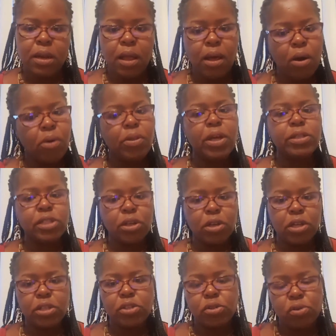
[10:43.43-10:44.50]
oh, that's a
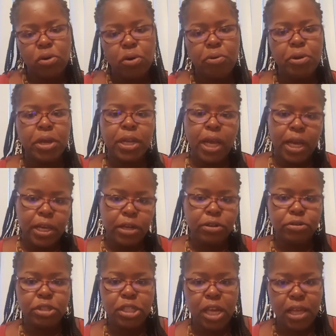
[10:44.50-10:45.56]
good story, and I
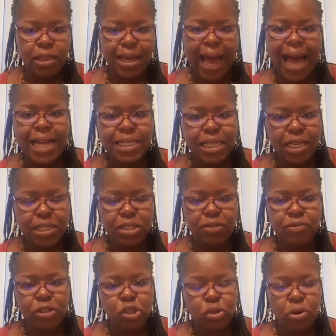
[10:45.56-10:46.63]
understand the context of
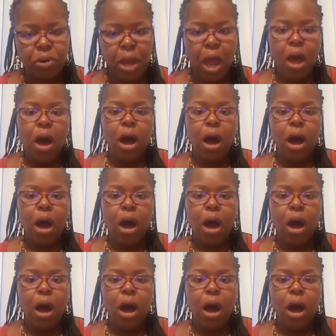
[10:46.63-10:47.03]
the story.